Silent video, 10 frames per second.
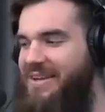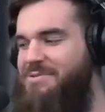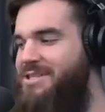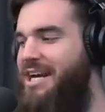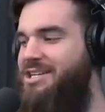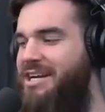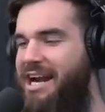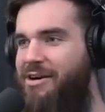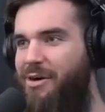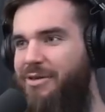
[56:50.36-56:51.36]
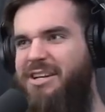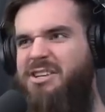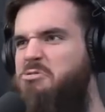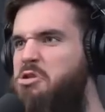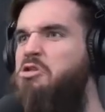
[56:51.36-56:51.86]
It was such an NRL thing.
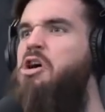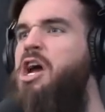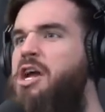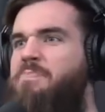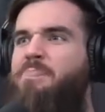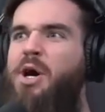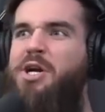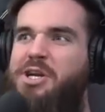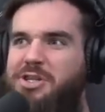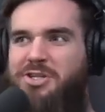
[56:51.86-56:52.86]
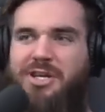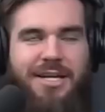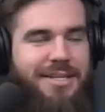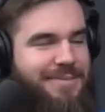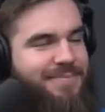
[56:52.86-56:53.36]
You penis.
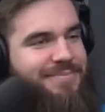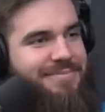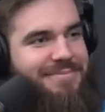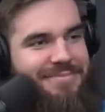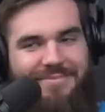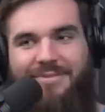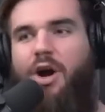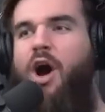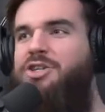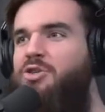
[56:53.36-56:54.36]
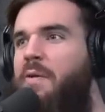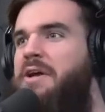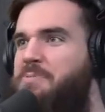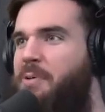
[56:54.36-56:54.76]
I saw his